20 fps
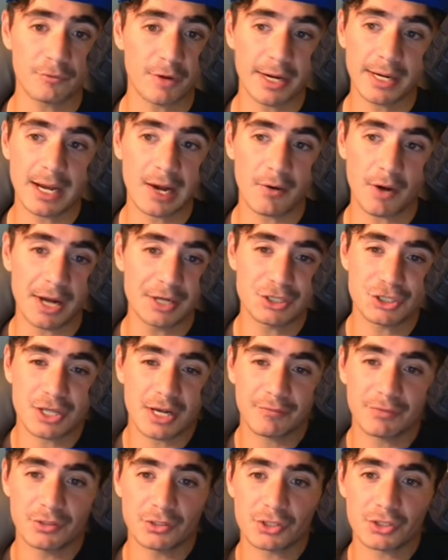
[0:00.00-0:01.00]
Right now, I just
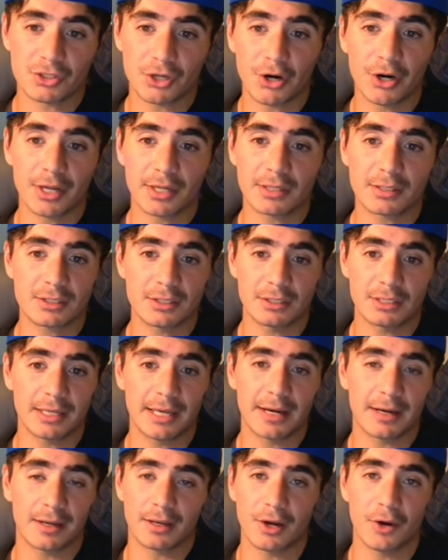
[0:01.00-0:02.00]
have to start it to
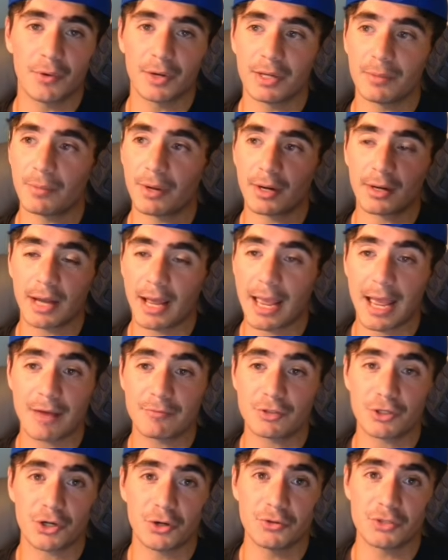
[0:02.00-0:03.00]
get it going, but I
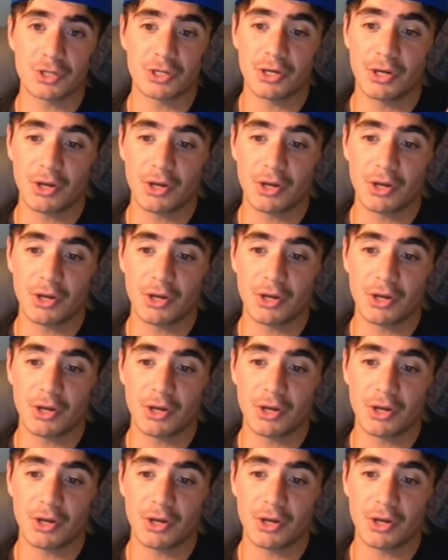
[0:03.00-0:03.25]
have chosen